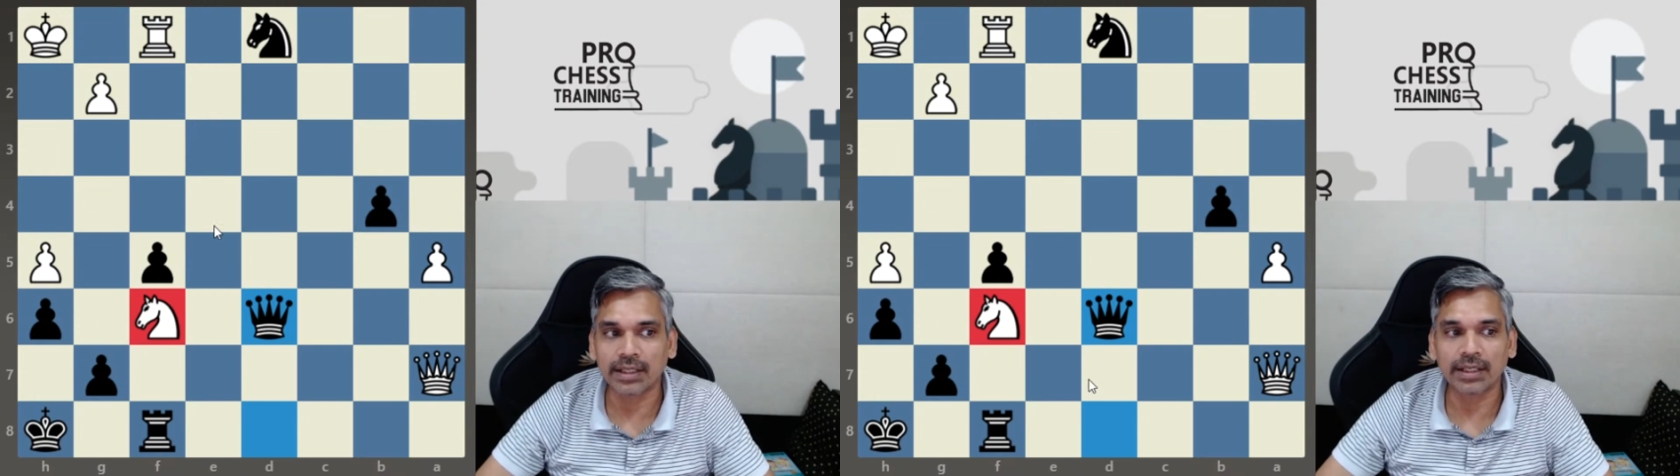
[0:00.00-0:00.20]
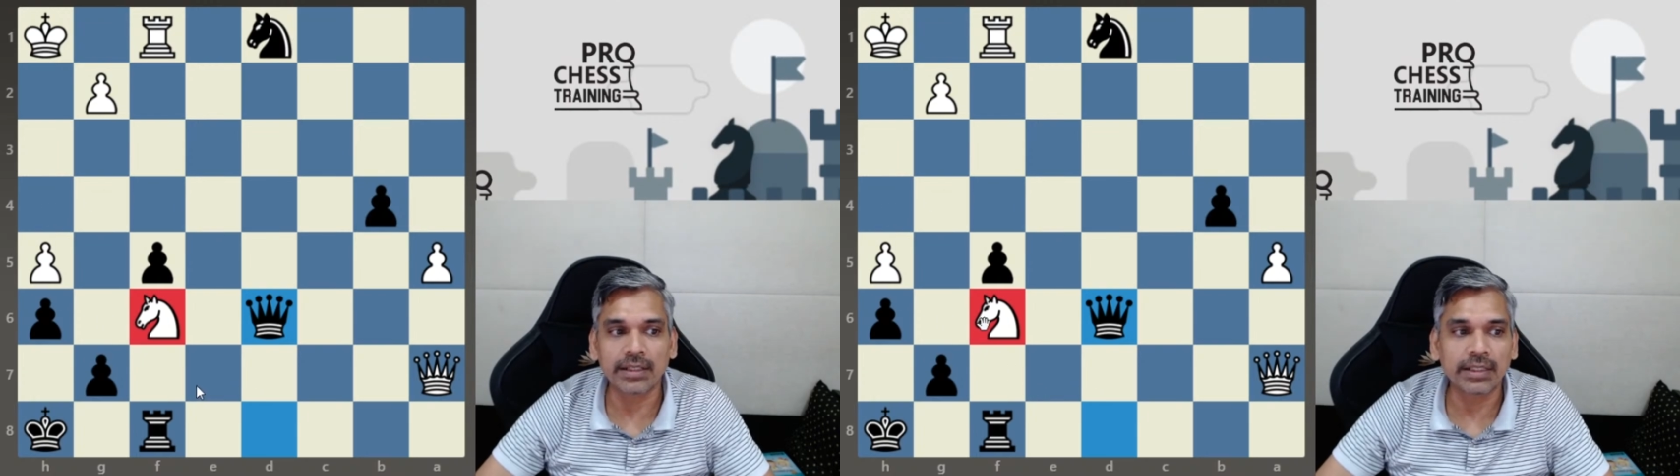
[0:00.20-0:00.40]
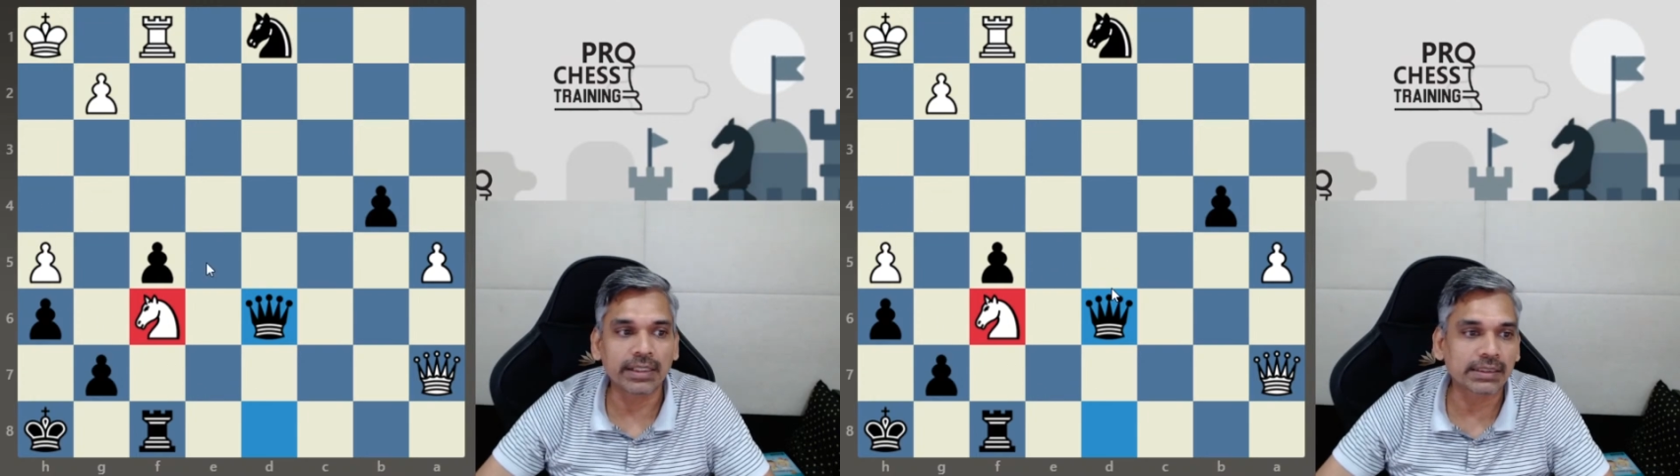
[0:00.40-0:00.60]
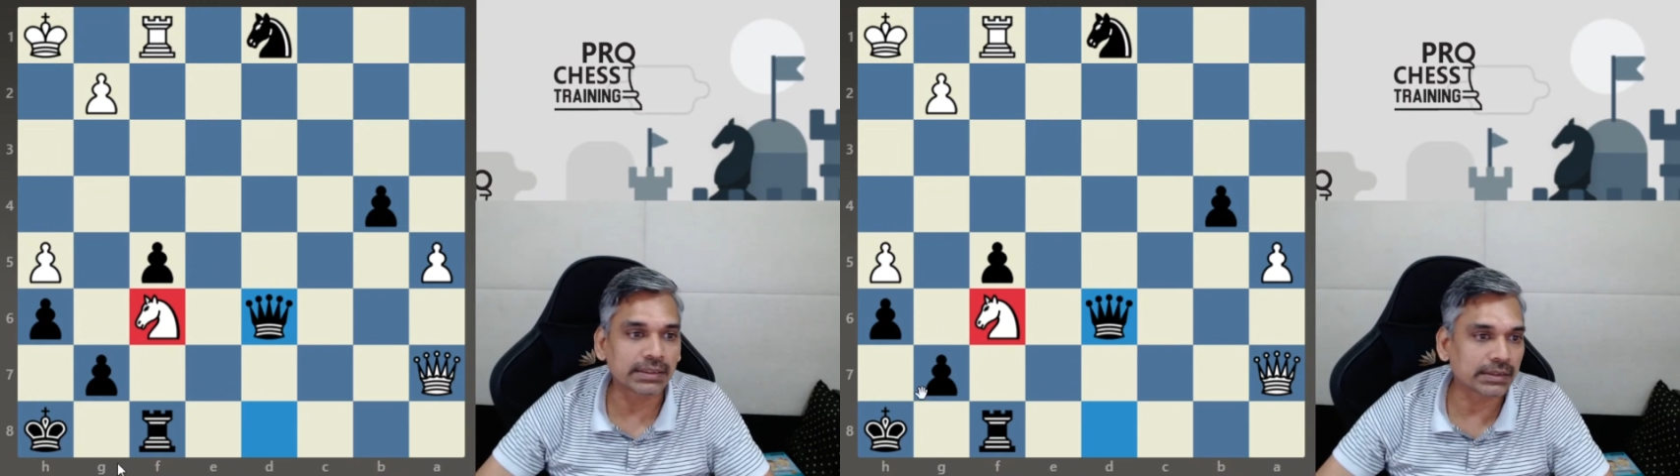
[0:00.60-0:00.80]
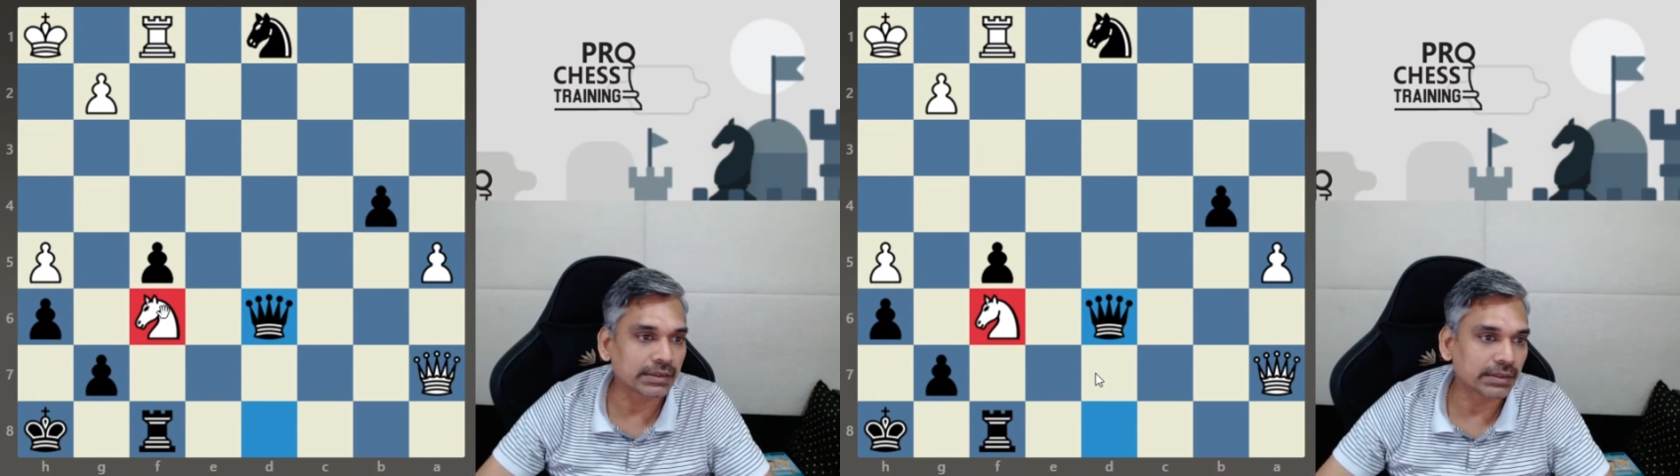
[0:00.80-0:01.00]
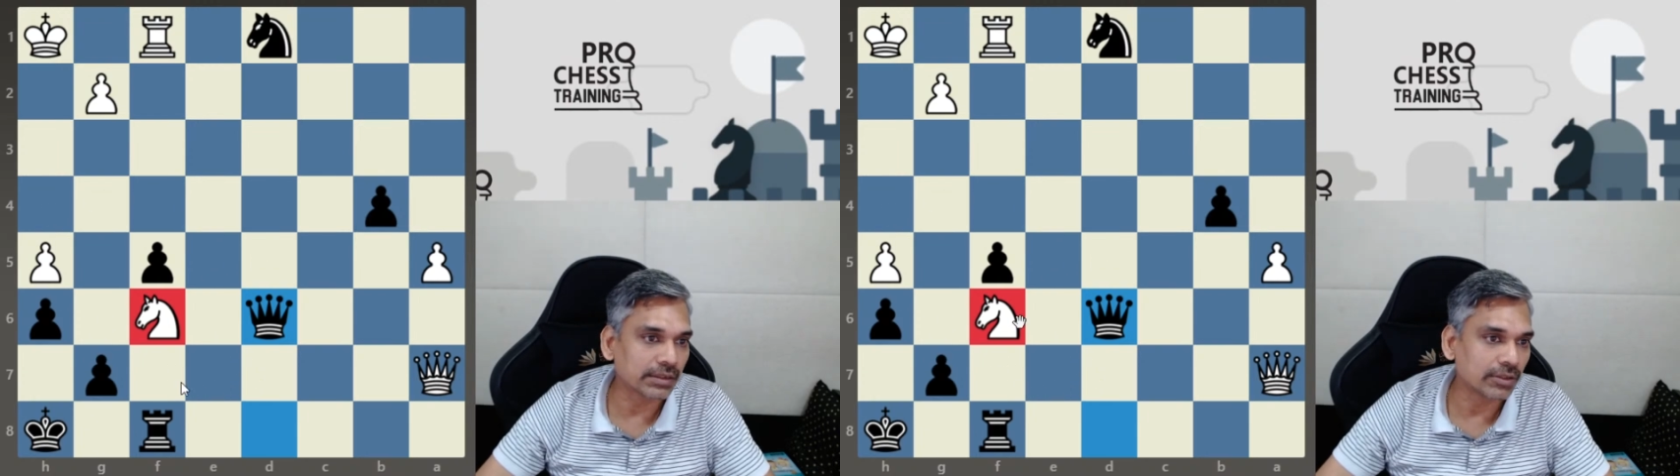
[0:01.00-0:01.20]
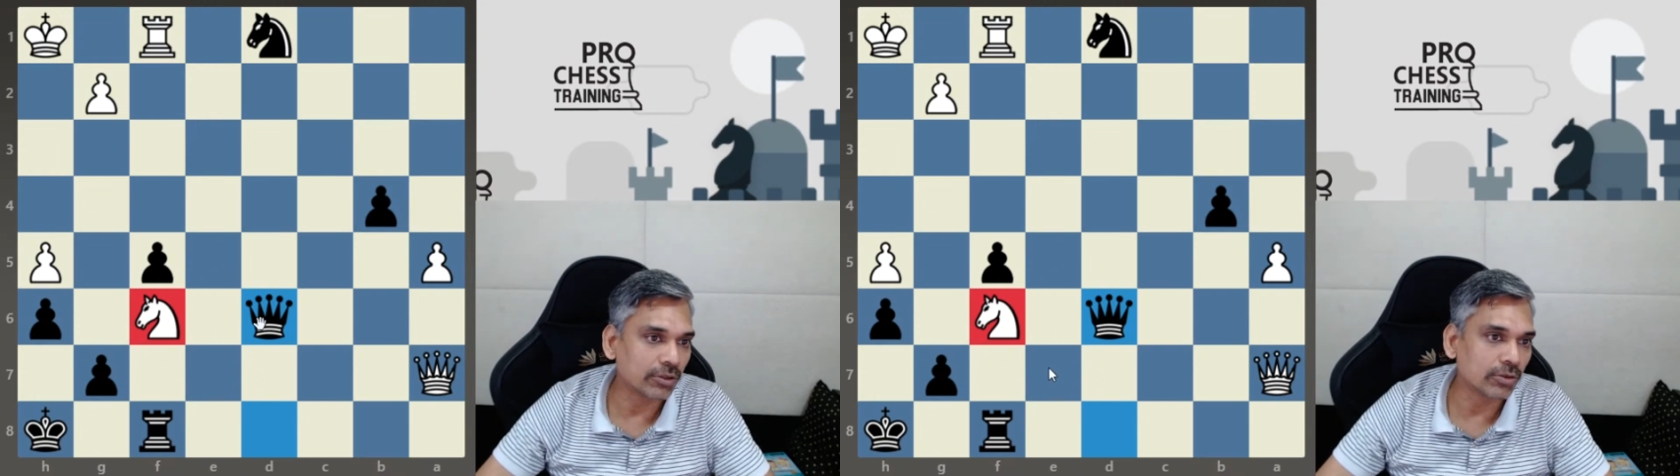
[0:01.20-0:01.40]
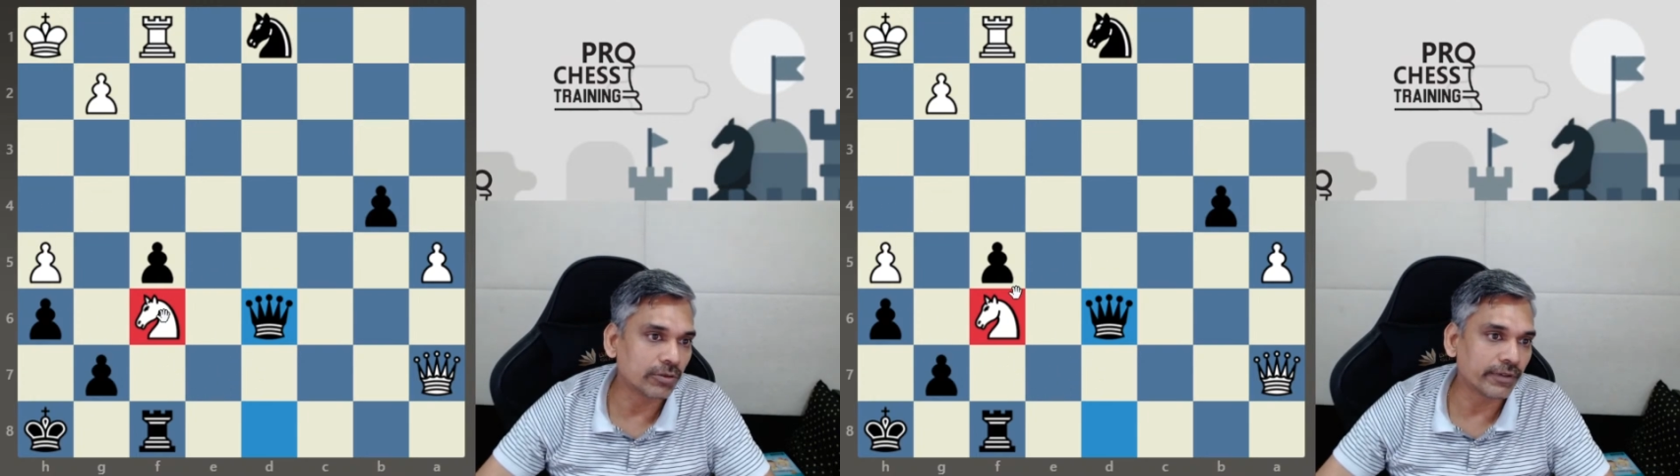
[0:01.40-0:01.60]
and it has
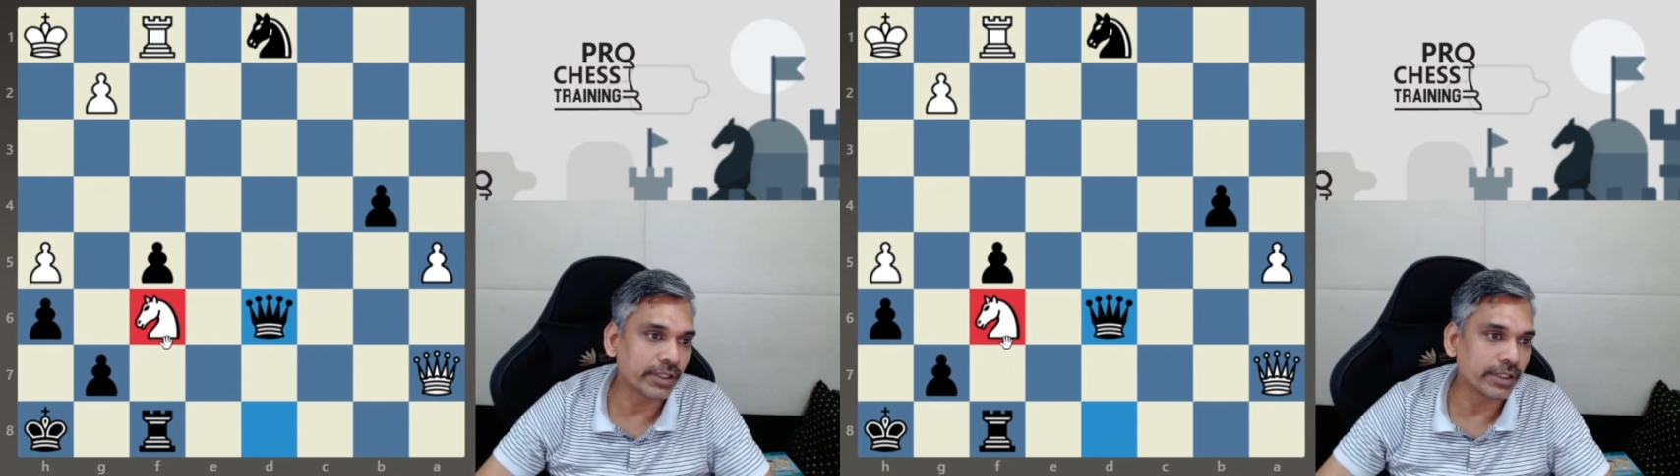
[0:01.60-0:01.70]
no